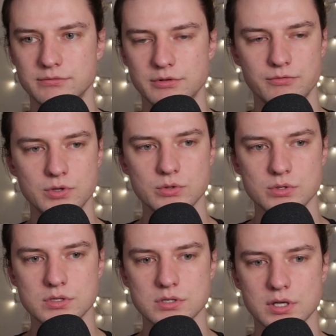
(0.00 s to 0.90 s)

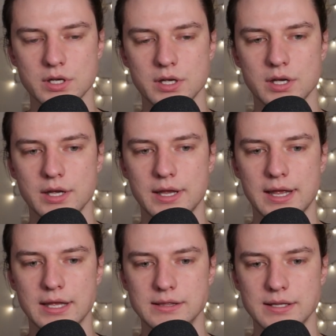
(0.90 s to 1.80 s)
reviews,
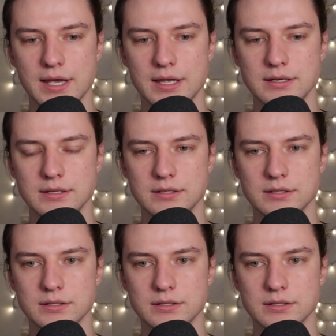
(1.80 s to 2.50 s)
and then